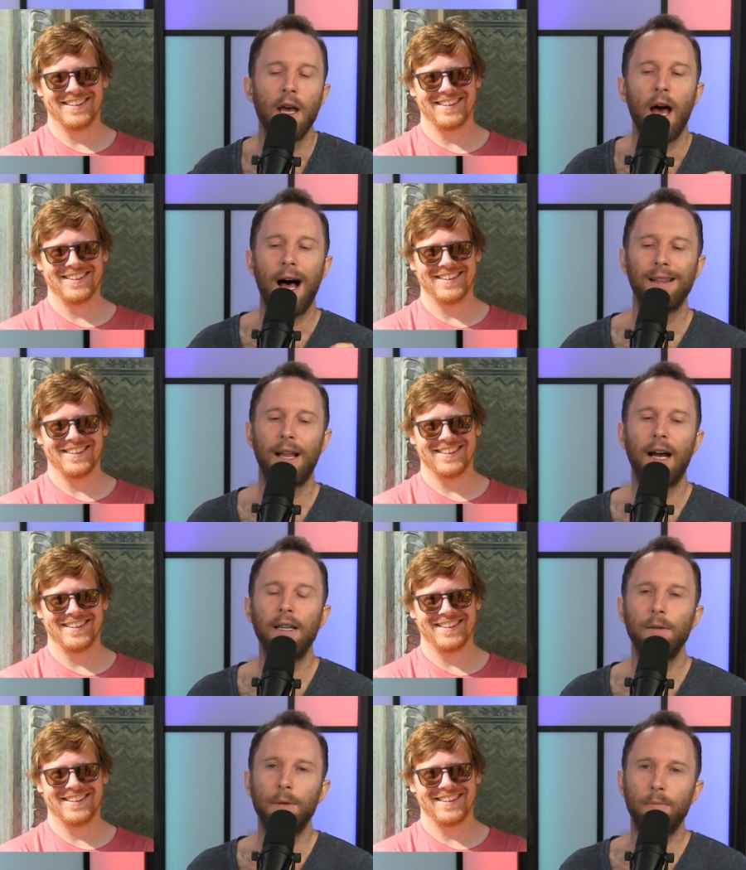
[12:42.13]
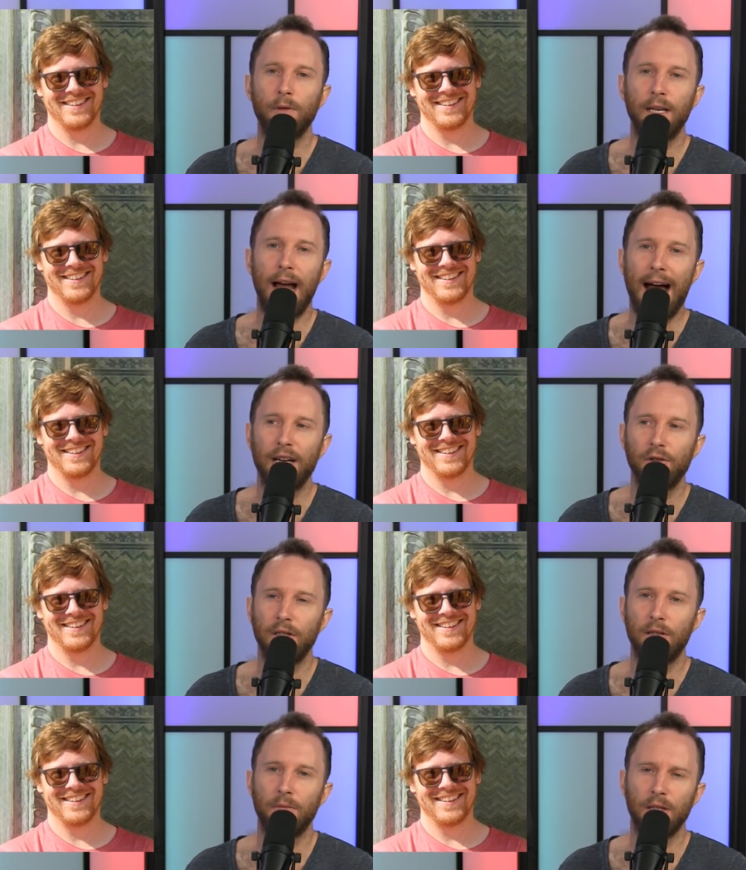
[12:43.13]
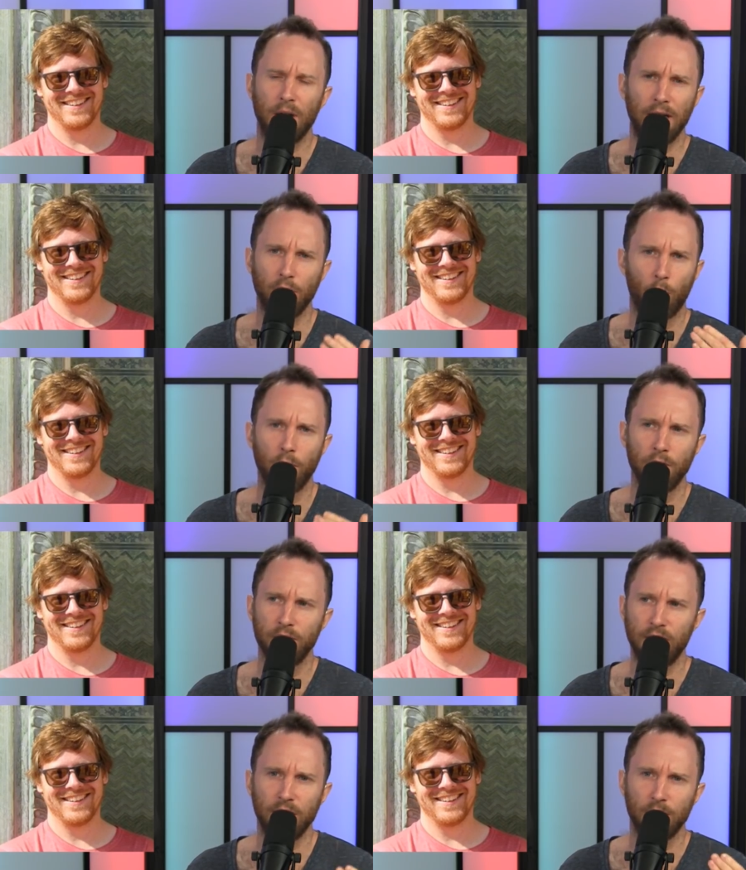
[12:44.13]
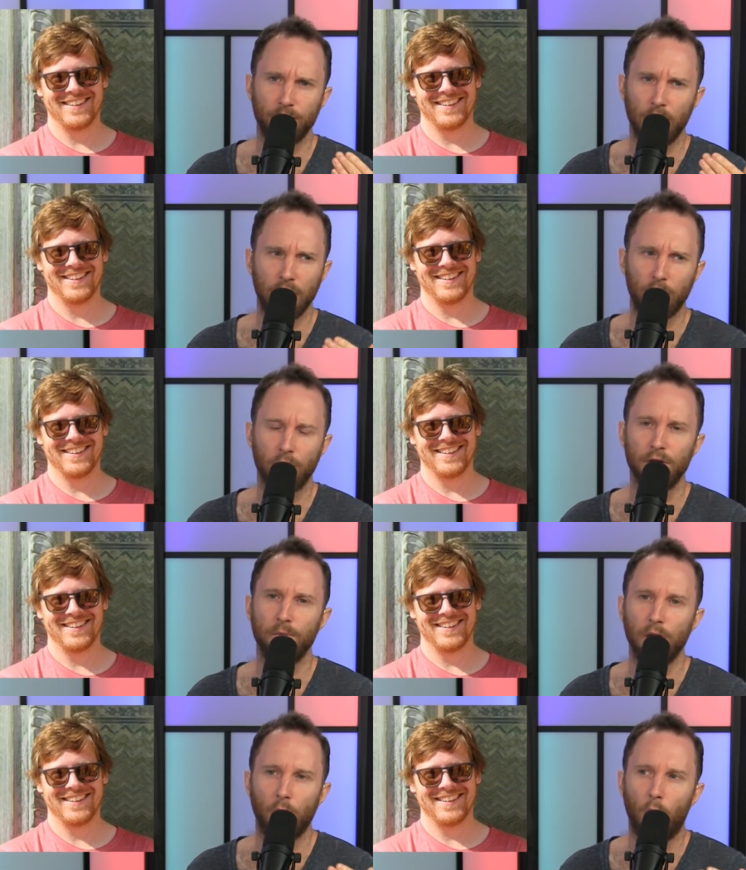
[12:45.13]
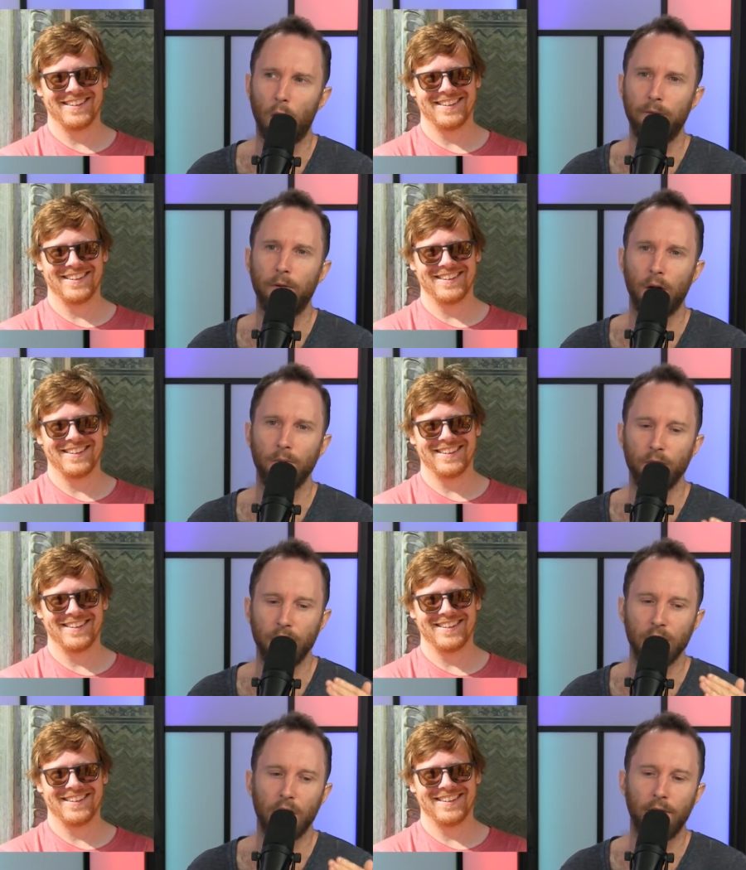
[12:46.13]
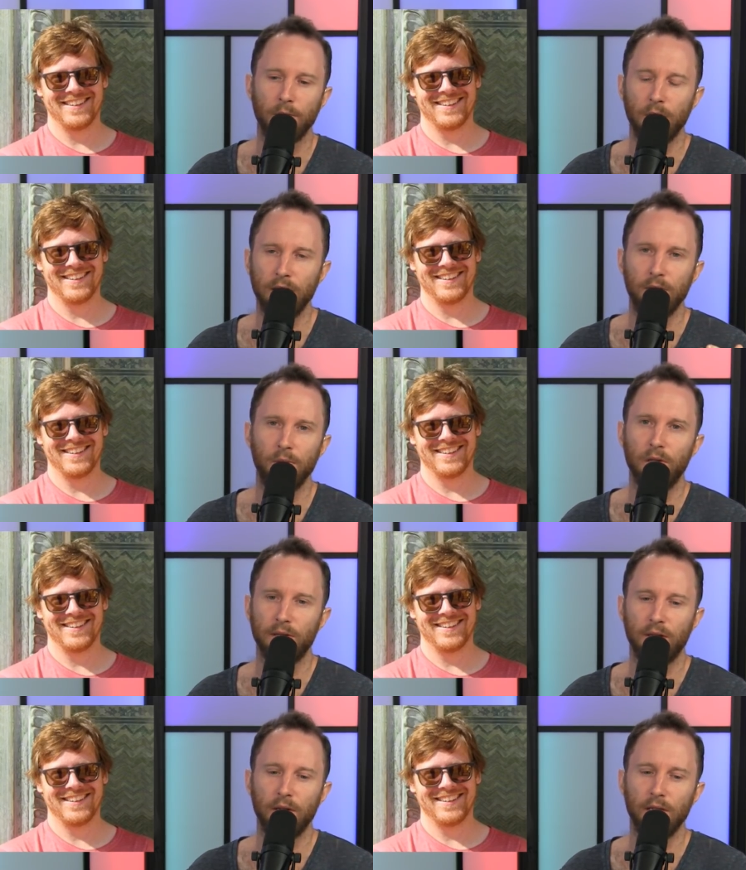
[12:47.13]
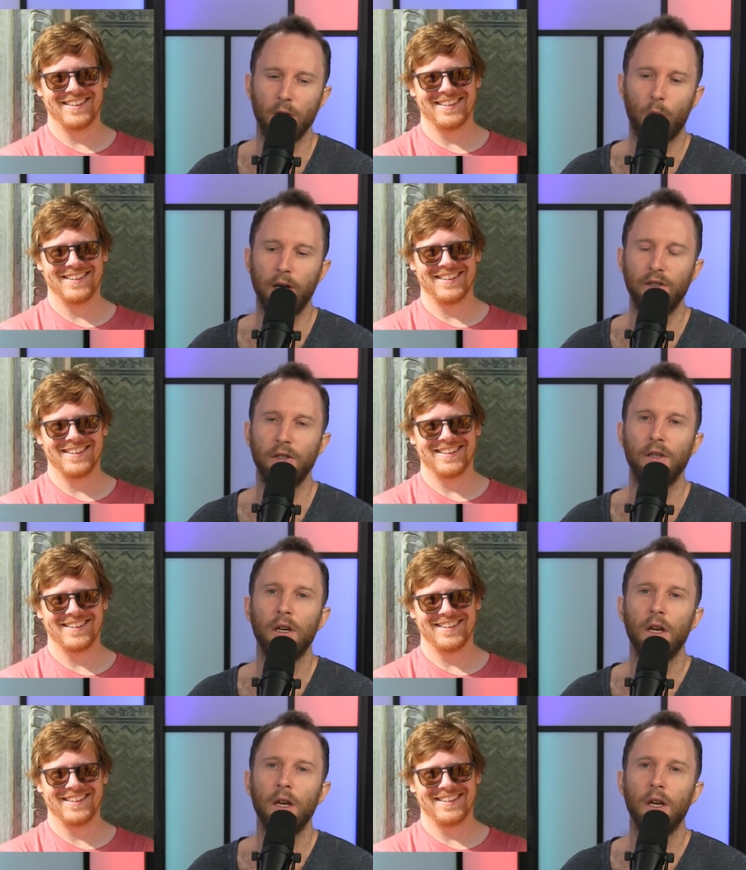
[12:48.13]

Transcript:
Speaker 1: a lot of the people that actually commit, and the orders and the encouragement are all from the government and the military, no question.